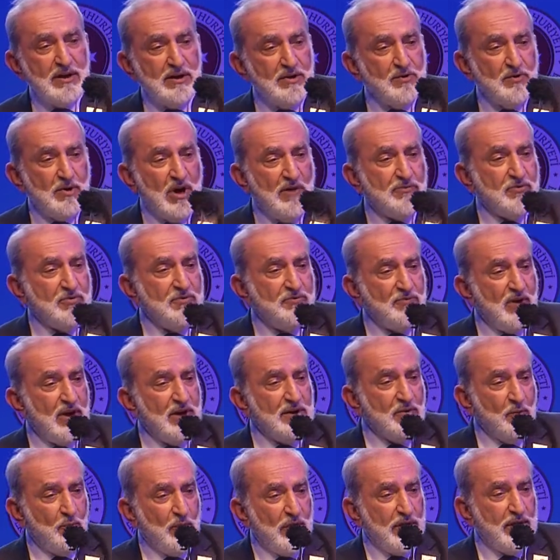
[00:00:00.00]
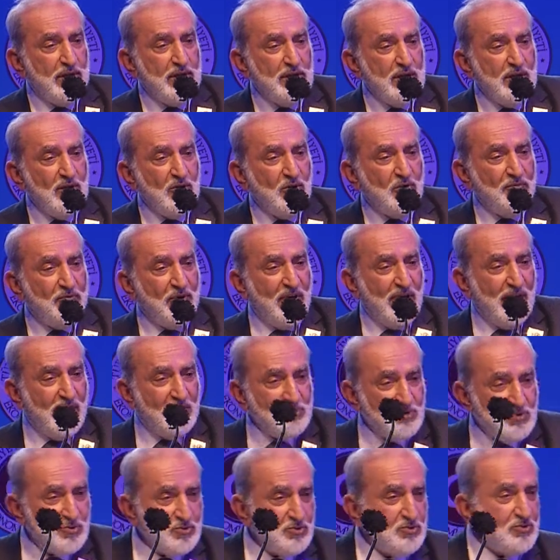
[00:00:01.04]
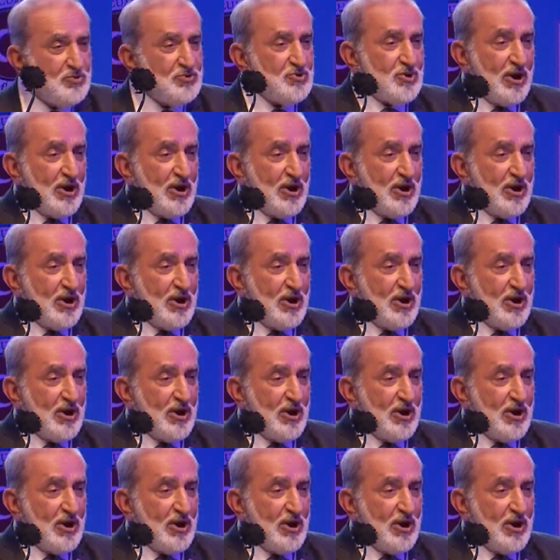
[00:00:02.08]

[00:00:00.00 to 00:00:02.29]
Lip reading: you have to find a way of how to